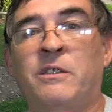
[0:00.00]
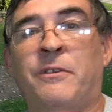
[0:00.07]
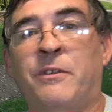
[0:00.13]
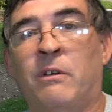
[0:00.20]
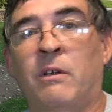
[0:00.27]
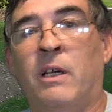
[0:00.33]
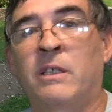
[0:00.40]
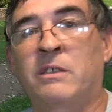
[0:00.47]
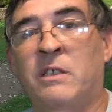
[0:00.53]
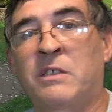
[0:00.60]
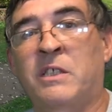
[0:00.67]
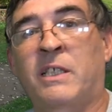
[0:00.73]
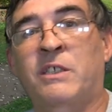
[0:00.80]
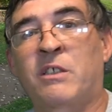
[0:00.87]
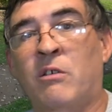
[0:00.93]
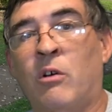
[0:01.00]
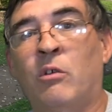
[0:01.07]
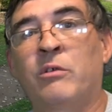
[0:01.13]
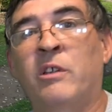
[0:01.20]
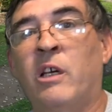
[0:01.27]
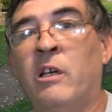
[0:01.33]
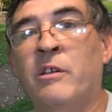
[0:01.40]
a
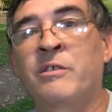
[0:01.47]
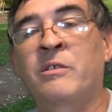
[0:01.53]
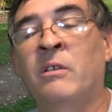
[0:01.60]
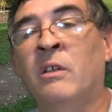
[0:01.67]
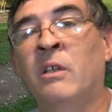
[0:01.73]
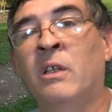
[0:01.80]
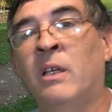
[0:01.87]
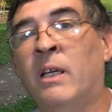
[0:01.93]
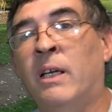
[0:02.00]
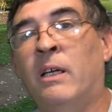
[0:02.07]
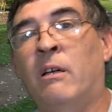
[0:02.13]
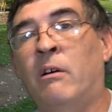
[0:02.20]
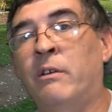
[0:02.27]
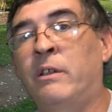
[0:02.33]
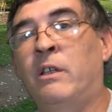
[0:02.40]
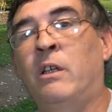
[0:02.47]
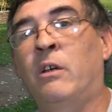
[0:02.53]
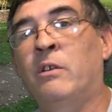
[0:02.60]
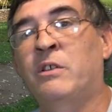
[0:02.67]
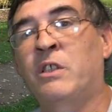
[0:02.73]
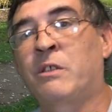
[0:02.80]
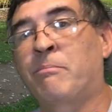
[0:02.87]
6-year-old does. And all you do
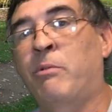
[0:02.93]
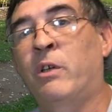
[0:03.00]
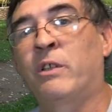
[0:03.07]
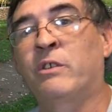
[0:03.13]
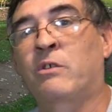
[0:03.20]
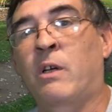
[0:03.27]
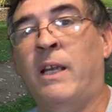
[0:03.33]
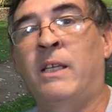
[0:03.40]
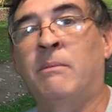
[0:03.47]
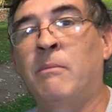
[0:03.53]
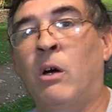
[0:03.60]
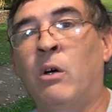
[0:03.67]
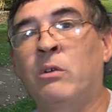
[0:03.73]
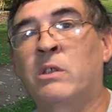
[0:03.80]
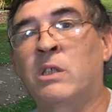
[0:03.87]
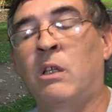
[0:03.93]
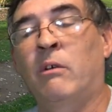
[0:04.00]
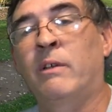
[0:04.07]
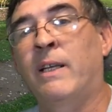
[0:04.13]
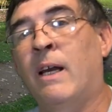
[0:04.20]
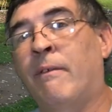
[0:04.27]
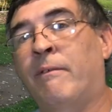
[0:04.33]
is just put it in training mode, slow
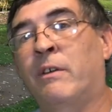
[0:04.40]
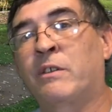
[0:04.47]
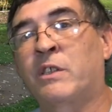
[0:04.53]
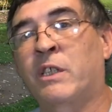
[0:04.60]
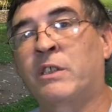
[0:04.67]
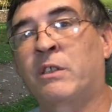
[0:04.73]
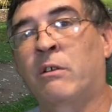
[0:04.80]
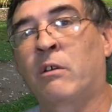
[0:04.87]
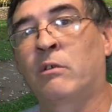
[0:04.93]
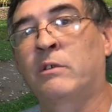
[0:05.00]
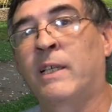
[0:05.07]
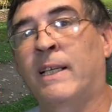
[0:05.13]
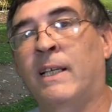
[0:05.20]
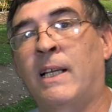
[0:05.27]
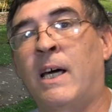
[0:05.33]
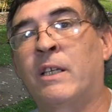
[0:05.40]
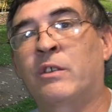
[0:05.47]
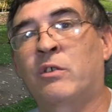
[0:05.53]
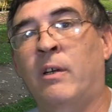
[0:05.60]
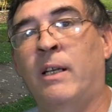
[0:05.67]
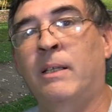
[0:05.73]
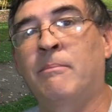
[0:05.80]
it down for the 6-year-old, take it out of
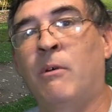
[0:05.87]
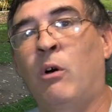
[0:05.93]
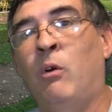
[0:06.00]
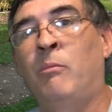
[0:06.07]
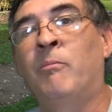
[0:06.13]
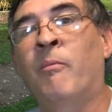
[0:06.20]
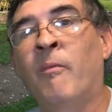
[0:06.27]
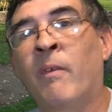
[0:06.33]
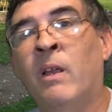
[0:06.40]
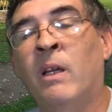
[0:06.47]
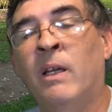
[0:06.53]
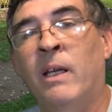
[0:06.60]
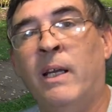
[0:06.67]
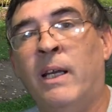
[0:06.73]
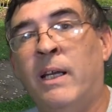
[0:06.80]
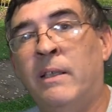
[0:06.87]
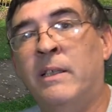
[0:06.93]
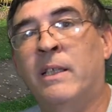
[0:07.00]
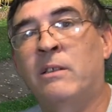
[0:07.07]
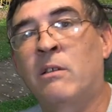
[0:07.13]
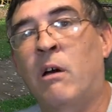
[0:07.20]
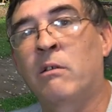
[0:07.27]
training mode, and
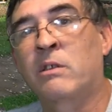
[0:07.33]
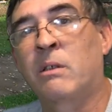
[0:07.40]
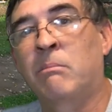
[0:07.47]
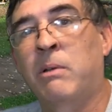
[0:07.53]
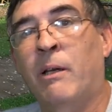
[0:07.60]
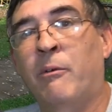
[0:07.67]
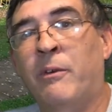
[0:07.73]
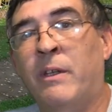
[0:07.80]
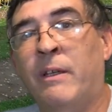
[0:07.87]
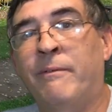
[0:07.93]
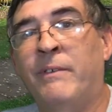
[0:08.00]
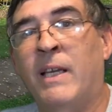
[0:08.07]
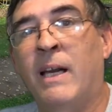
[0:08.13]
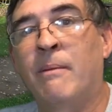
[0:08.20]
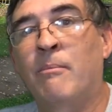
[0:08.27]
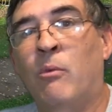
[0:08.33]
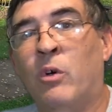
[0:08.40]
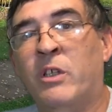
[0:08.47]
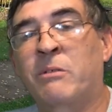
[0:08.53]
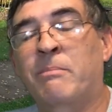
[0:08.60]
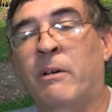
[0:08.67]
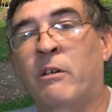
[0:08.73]
the adults can play with it if you got more
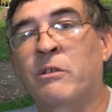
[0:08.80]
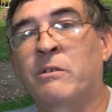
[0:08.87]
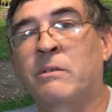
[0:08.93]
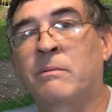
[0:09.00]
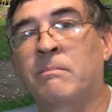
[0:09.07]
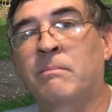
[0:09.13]
experience.